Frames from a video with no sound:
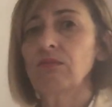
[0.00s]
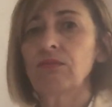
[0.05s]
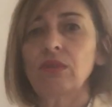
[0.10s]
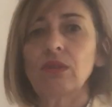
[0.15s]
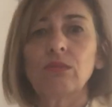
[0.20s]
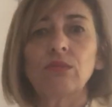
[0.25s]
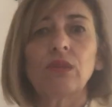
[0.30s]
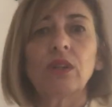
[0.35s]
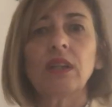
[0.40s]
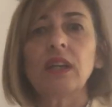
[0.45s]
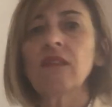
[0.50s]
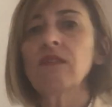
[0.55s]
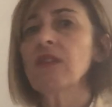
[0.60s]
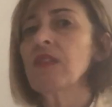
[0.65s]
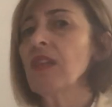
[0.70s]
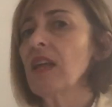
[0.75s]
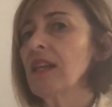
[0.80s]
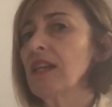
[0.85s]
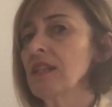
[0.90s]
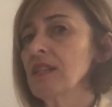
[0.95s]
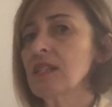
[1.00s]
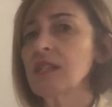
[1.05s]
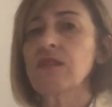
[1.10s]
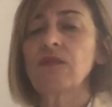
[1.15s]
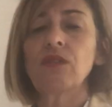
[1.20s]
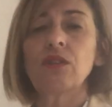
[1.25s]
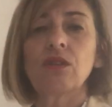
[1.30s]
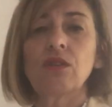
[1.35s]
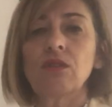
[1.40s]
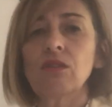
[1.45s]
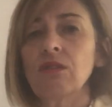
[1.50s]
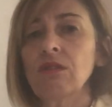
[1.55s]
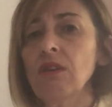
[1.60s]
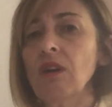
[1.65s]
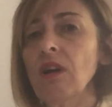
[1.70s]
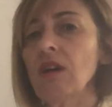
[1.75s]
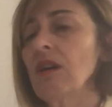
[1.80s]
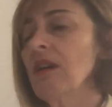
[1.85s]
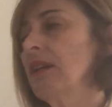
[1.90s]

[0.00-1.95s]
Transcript: whatever that is for you.